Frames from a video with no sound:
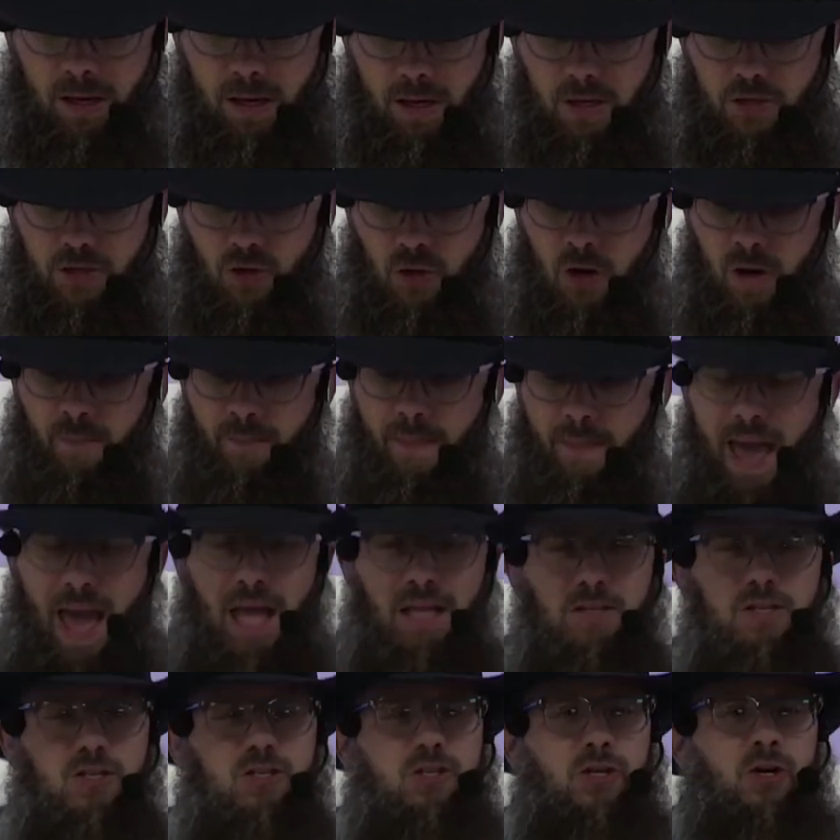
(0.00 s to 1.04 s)
So a
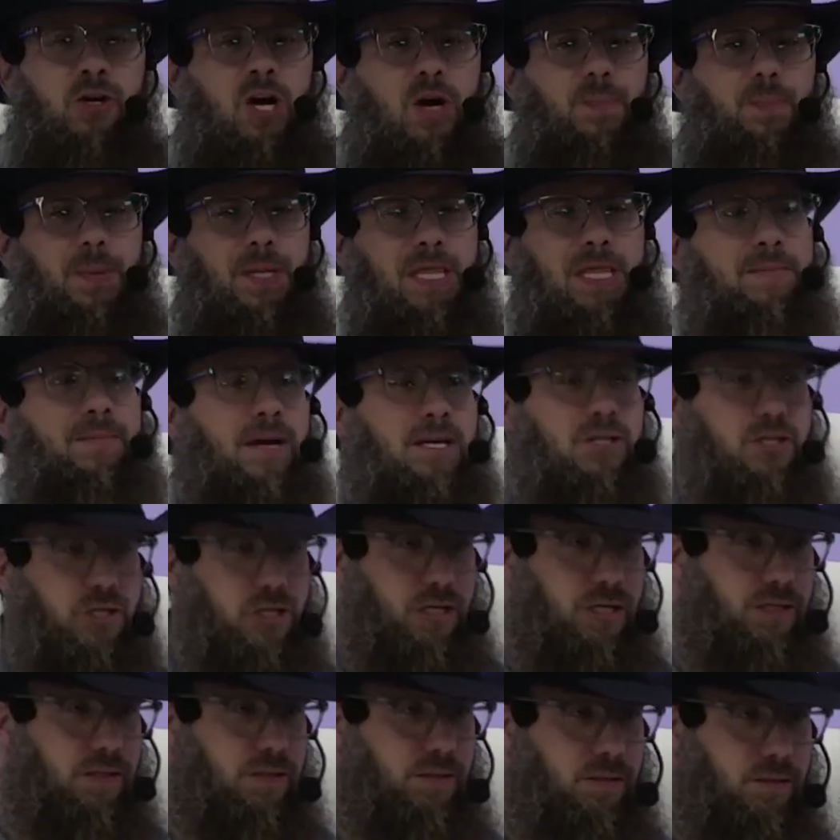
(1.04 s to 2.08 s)
man stood up in the
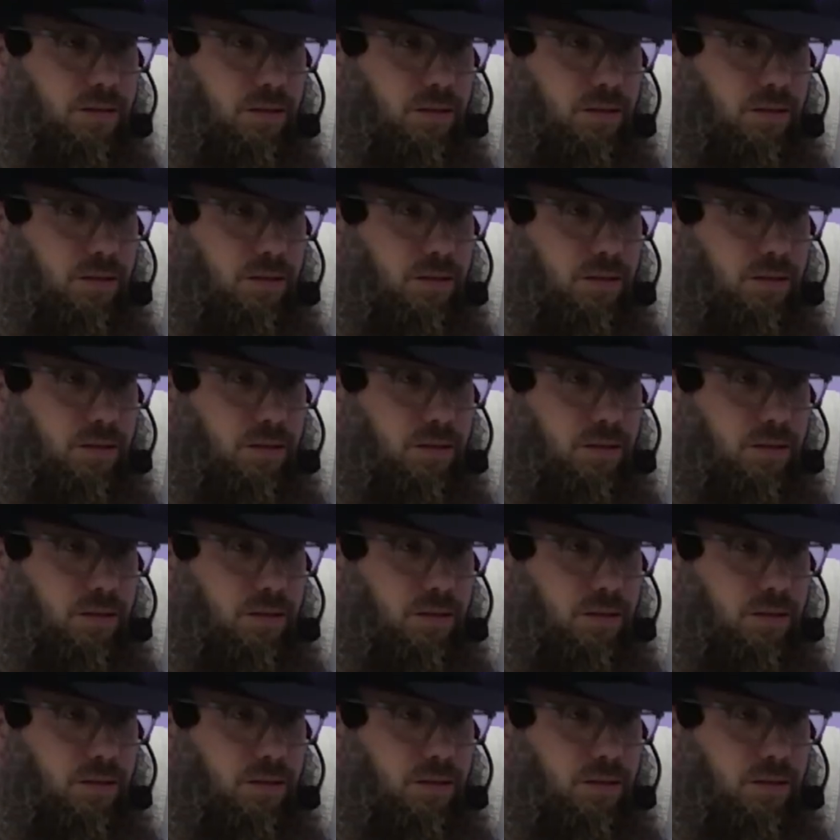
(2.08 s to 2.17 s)
masjid.